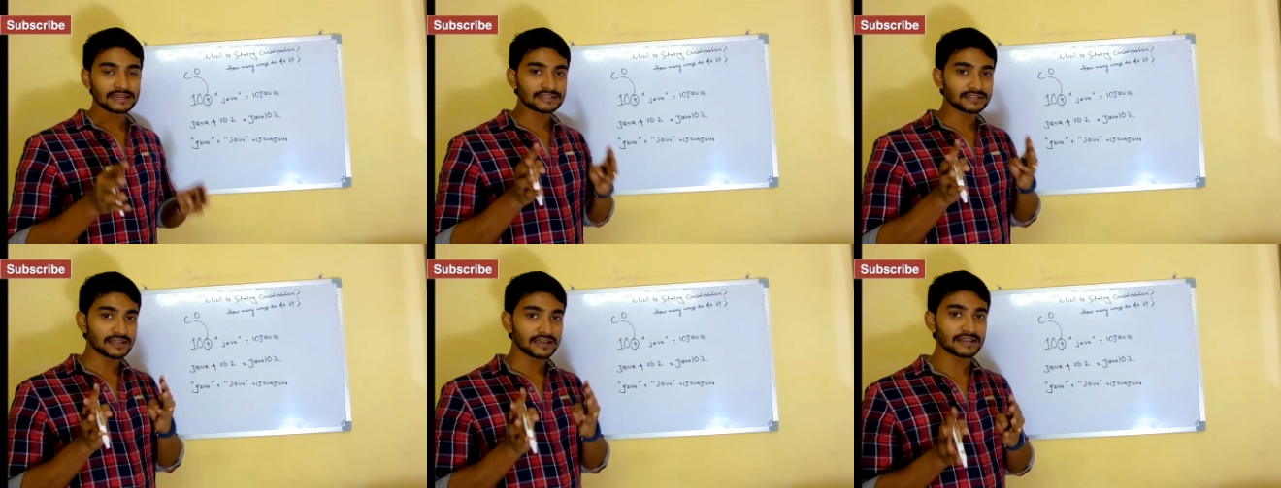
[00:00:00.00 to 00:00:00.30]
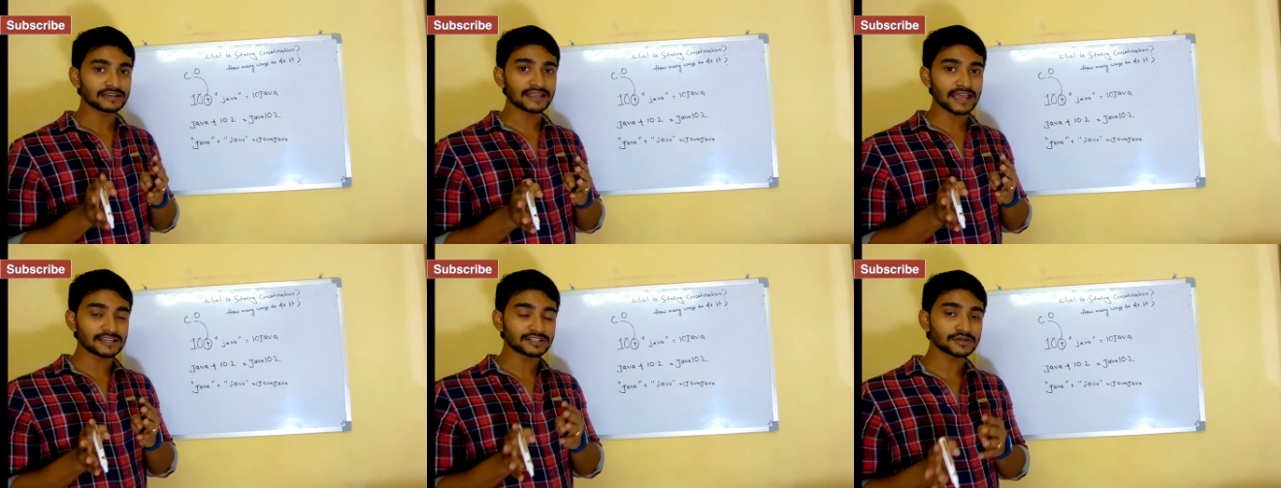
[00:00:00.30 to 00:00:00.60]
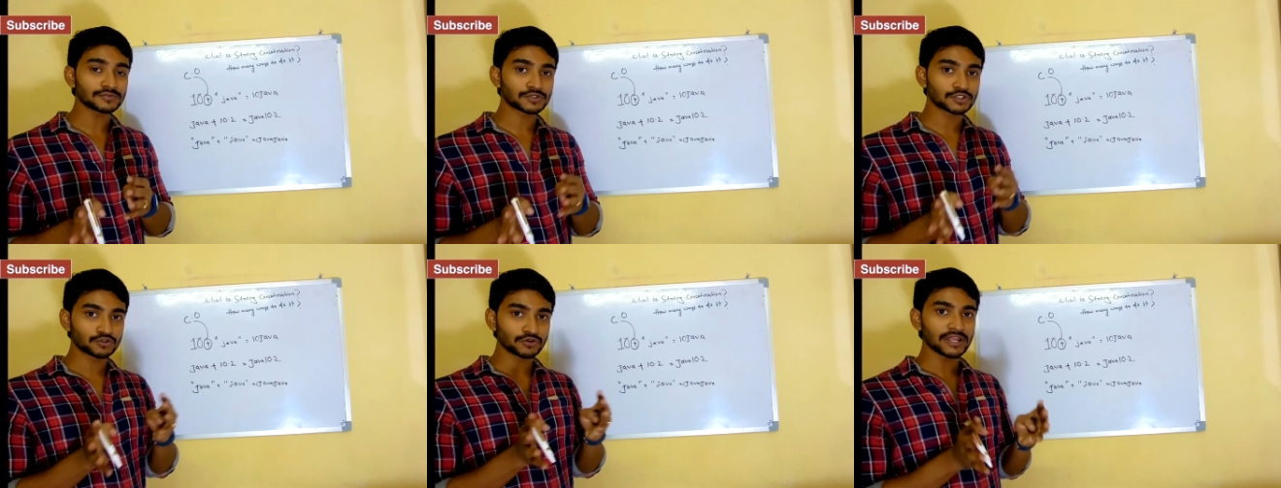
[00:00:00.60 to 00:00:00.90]
In, in
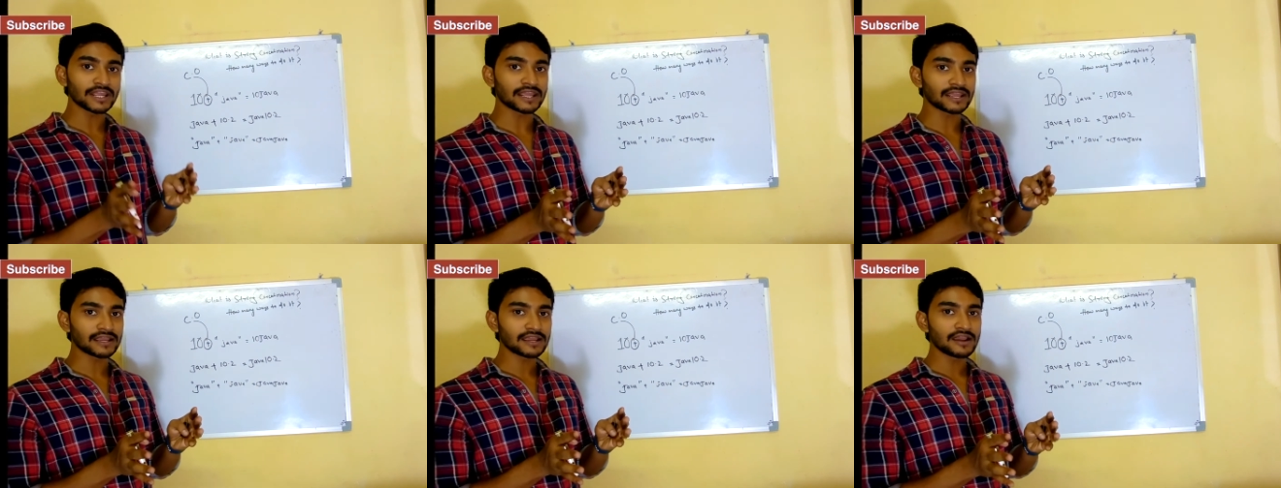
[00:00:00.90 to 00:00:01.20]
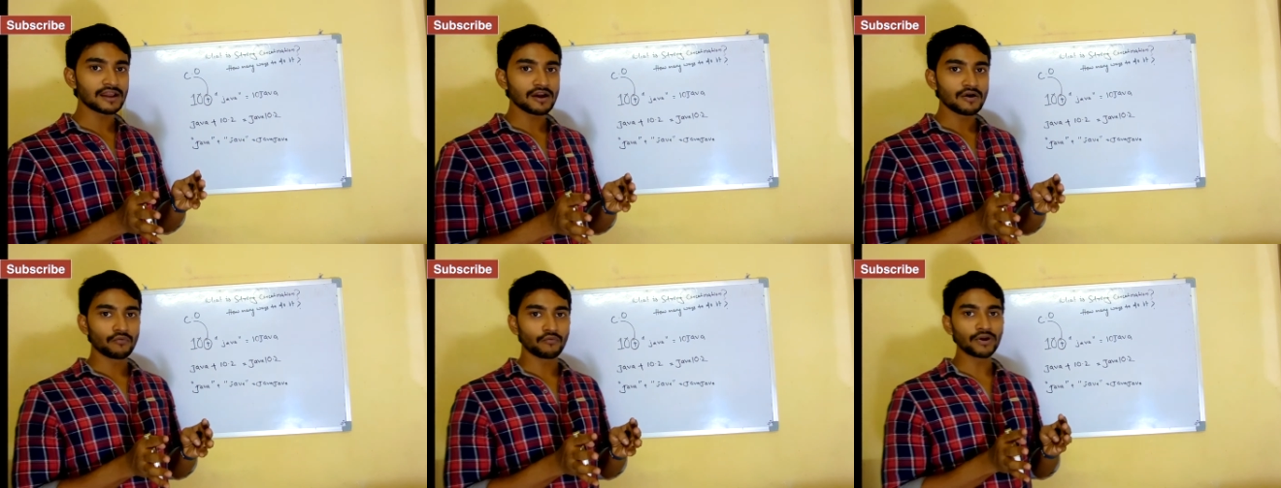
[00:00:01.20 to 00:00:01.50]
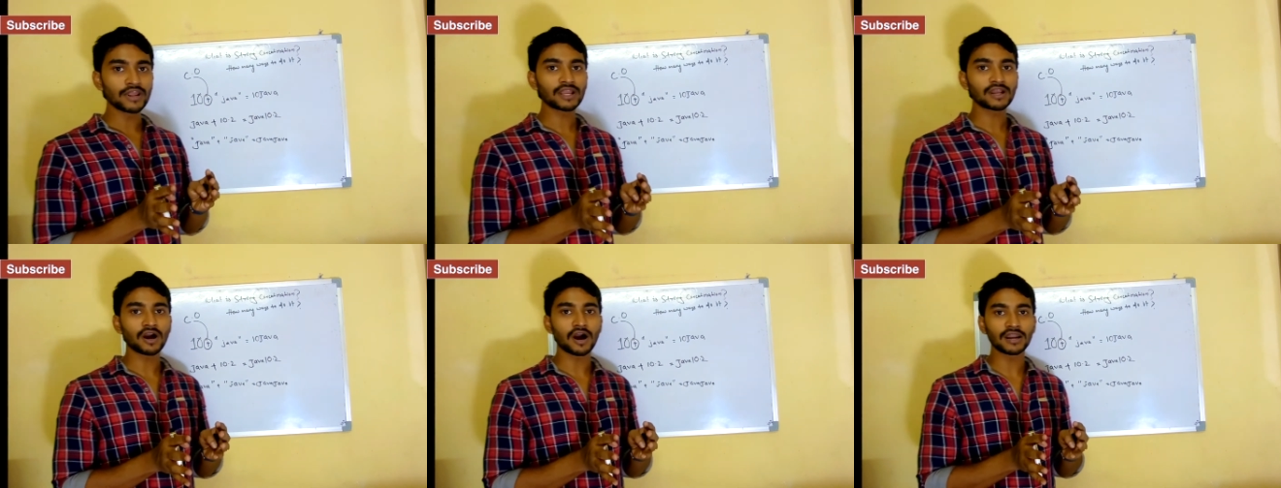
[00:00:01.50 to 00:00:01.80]
case of string,
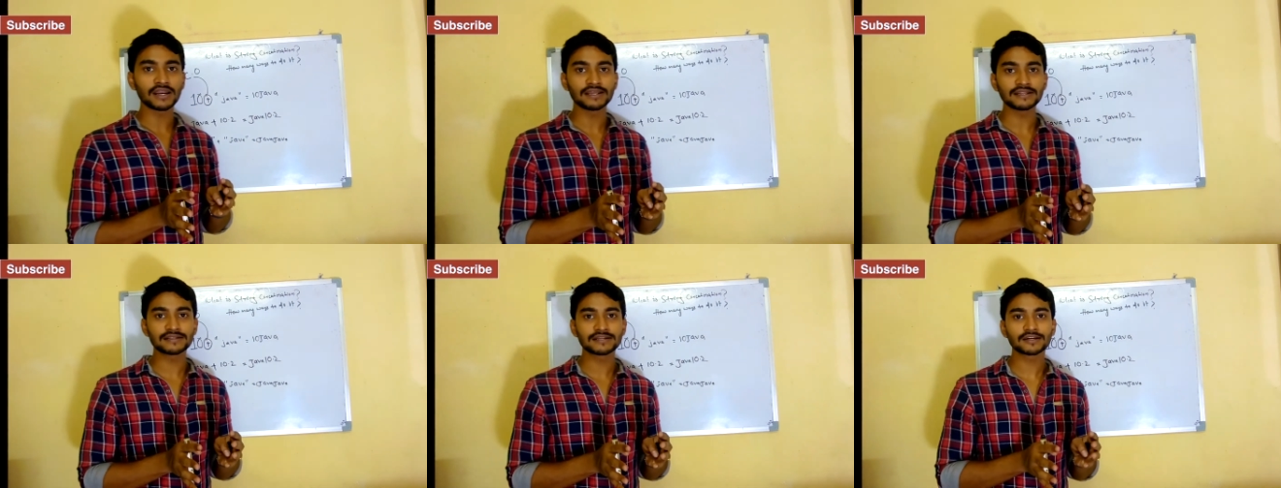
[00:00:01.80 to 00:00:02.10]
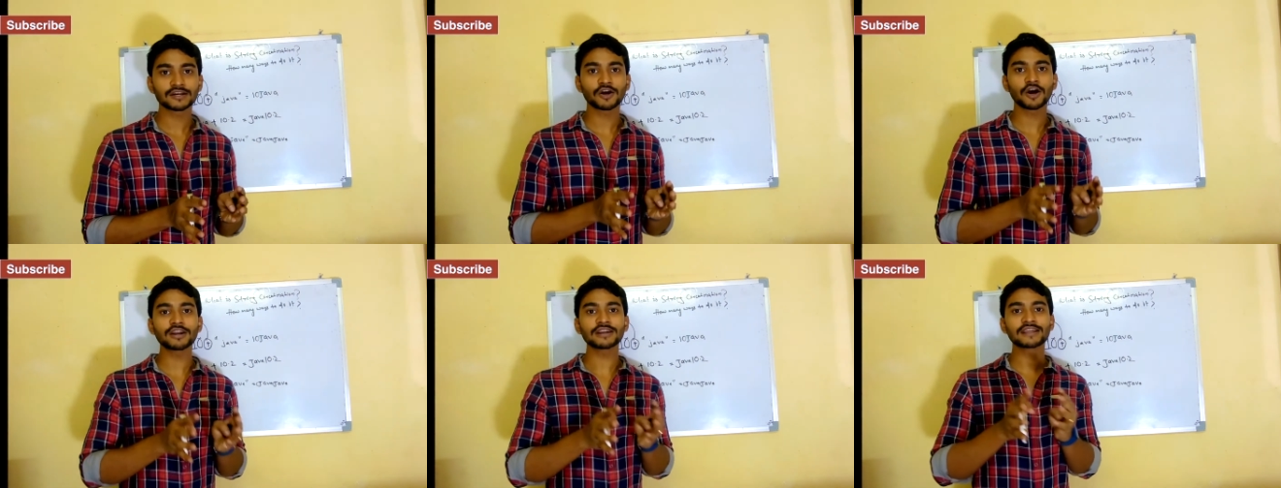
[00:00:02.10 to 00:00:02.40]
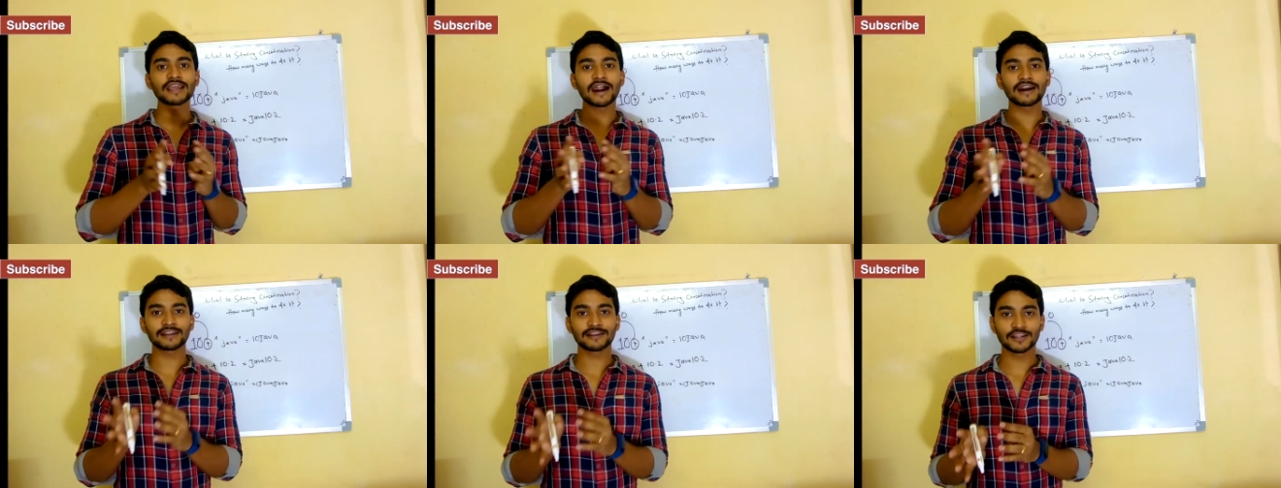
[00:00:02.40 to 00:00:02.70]
we call it
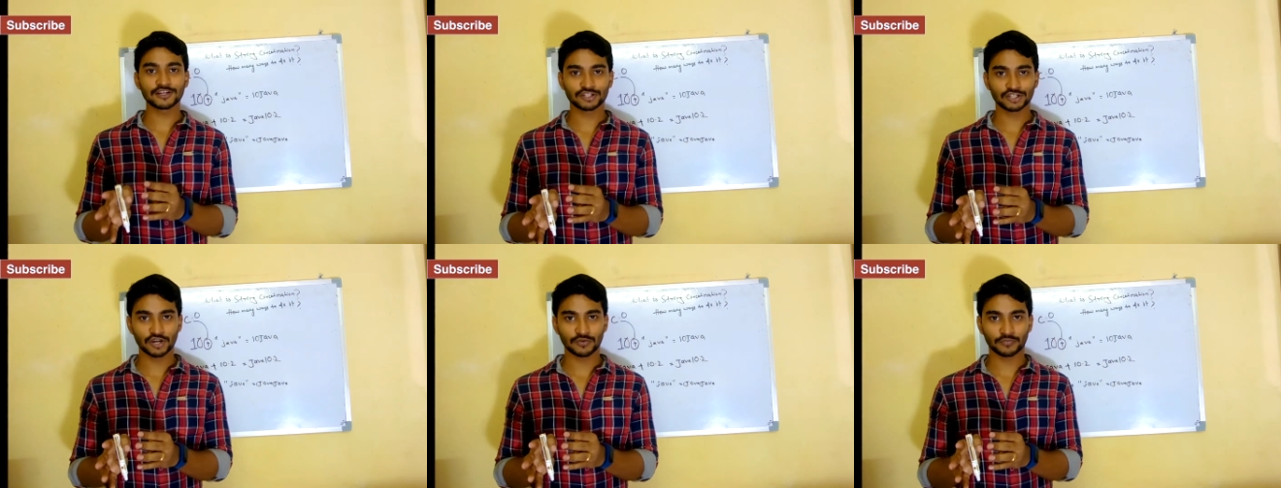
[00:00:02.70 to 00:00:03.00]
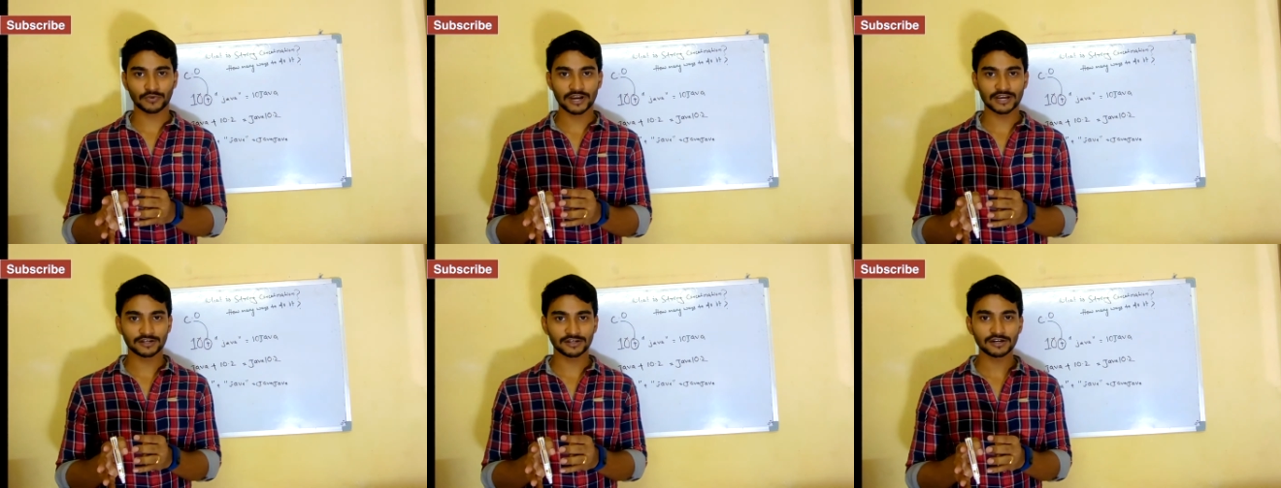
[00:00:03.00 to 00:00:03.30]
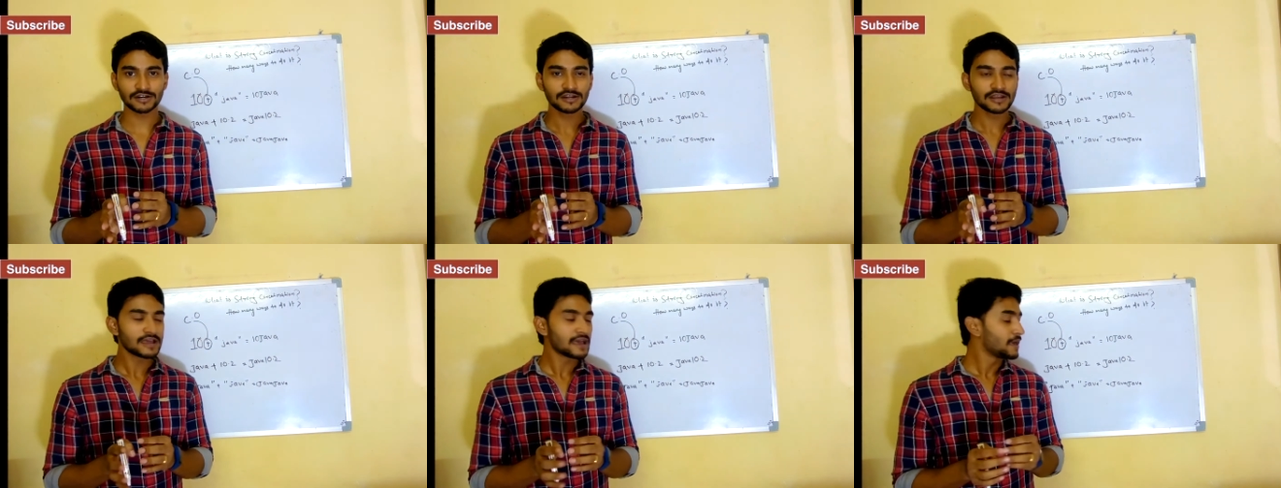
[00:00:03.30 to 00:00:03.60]
concatenation
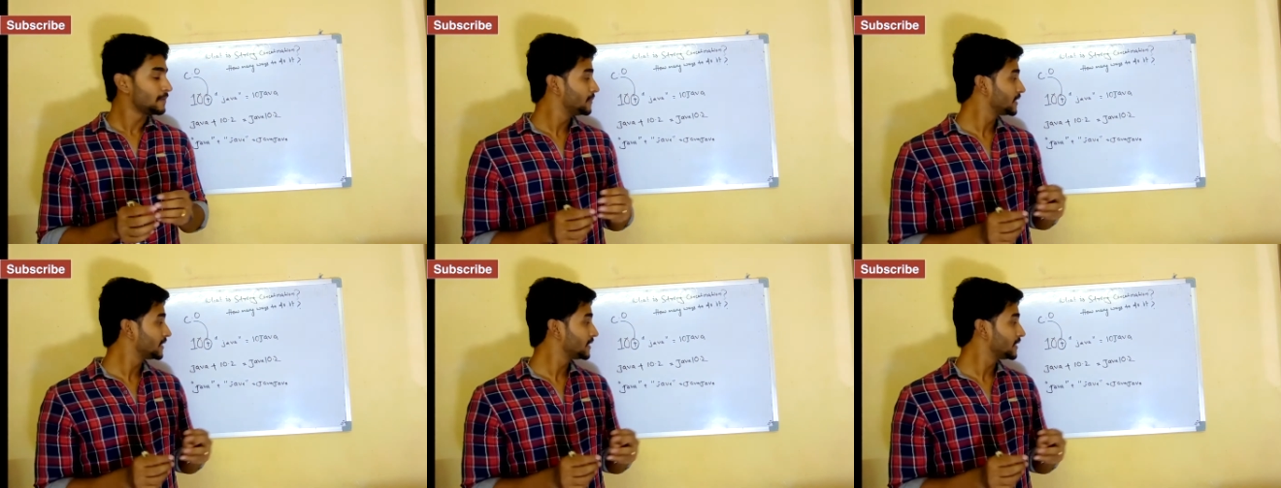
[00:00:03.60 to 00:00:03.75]
operator